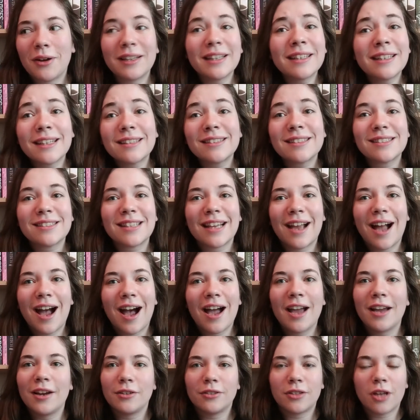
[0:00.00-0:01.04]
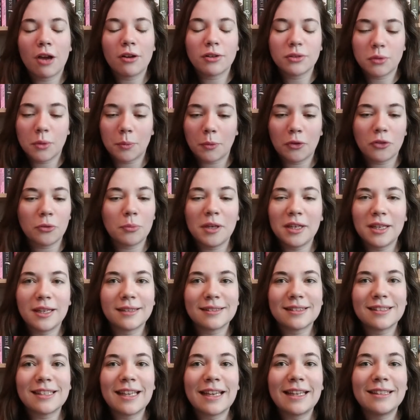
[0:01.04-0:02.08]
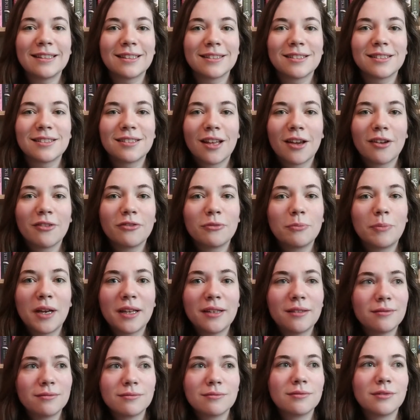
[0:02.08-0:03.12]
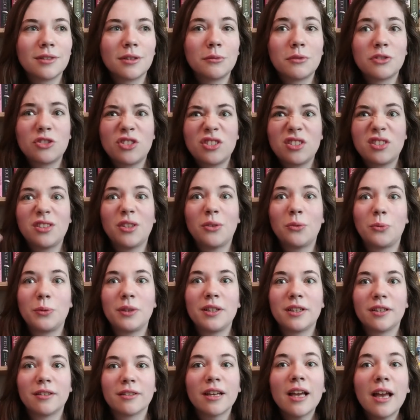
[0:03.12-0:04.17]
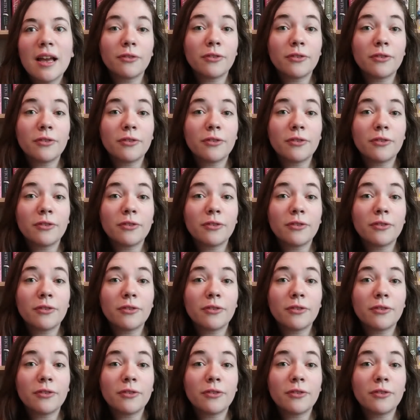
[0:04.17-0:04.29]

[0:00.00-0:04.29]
I didn't get to say hi. Our dogs were both being insane and stuff, but it was just so weird.